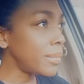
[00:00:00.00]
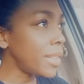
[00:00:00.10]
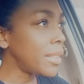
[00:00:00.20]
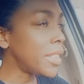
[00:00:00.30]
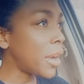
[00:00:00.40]

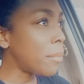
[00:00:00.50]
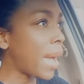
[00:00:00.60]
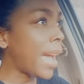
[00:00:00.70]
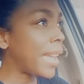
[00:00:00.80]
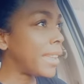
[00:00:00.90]

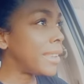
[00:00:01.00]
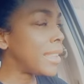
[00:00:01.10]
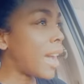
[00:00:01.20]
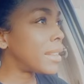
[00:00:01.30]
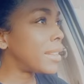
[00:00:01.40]
thereby
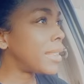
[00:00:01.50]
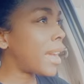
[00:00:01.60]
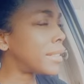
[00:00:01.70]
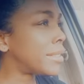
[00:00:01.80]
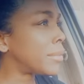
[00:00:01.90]
not
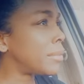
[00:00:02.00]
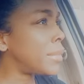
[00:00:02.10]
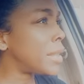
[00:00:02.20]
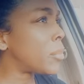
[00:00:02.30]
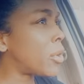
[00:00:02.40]

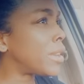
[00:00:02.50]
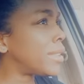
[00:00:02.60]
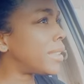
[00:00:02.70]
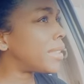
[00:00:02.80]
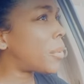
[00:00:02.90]
being more,
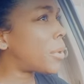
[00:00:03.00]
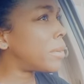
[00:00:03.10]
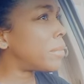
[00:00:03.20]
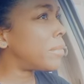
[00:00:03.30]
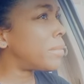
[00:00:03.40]
they
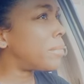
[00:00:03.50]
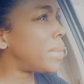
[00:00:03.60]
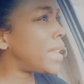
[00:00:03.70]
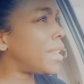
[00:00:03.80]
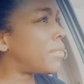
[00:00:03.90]
weren't
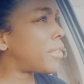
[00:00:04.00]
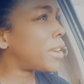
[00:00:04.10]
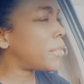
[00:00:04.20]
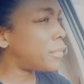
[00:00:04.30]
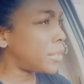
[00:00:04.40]
being
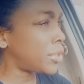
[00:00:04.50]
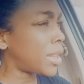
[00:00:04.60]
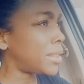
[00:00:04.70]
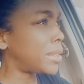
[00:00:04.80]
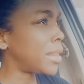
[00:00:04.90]
very
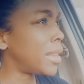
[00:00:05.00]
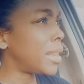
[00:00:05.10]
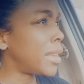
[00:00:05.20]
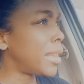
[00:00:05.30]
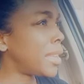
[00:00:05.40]
efficient
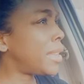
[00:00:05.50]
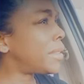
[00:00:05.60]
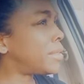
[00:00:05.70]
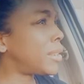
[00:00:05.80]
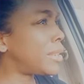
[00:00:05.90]

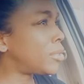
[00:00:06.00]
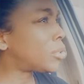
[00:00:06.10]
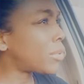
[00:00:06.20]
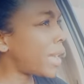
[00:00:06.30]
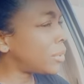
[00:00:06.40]
in
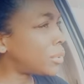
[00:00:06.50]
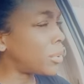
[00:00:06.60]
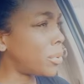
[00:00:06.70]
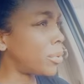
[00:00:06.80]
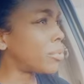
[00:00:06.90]
trying
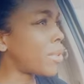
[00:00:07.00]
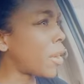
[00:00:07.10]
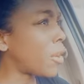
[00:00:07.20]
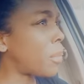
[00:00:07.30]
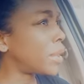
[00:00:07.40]
to
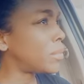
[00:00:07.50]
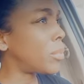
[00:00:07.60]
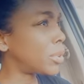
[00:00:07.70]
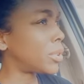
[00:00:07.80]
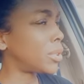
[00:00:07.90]
rack up as
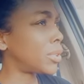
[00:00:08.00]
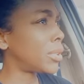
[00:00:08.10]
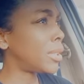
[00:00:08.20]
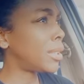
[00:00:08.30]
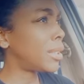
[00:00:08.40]
much
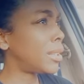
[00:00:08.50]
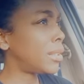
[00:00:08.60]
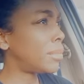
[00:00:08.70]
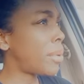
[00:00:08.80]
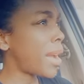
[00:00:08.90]

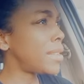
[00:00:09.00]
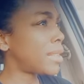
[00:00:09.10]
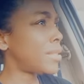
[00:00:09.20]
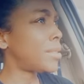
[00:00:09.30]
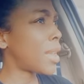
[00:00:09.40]

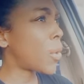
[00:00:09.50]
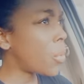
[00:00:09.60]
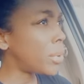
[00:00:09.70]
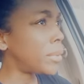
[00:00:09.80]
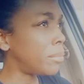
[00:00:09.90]
points as they
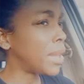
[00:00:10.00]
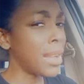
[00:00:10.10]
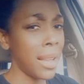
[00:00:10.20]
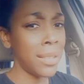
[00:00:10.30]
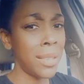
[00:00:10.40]
could
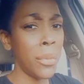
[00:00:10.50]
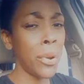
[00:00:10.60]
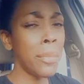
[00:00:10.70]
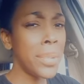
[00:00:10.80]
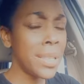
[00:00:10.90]
because they
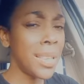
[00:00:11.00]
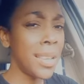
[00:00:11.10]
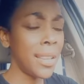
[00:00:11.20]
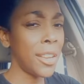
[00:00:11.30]
were busy.